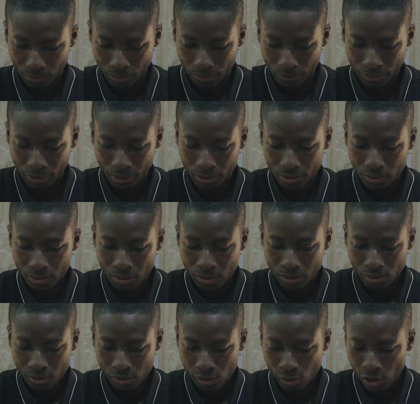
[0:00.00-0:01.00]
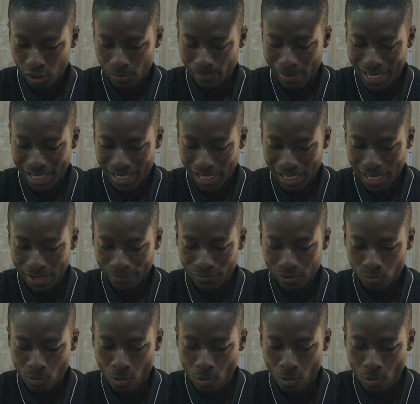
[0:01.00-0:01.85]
All right. So just by the left,